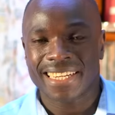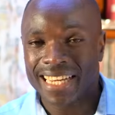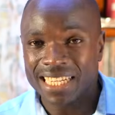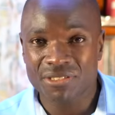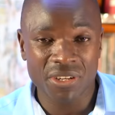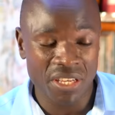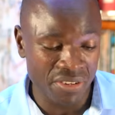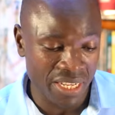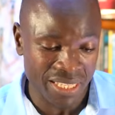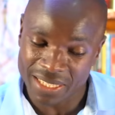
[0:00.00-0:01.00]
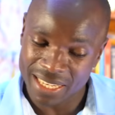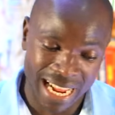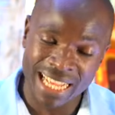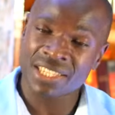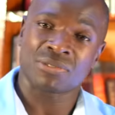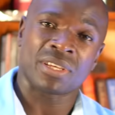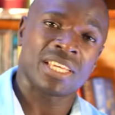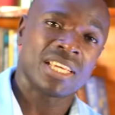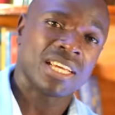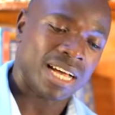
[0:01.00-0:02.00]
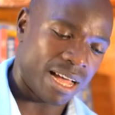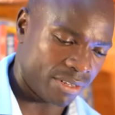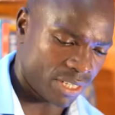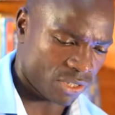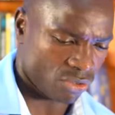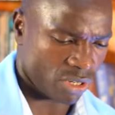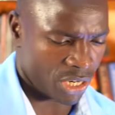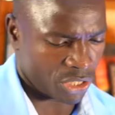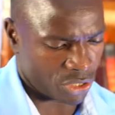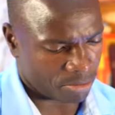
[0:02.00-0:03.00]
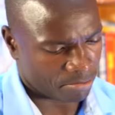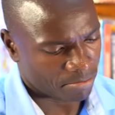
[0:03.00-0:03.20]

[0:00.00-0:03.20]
That's forgiveness, as we have this introduction.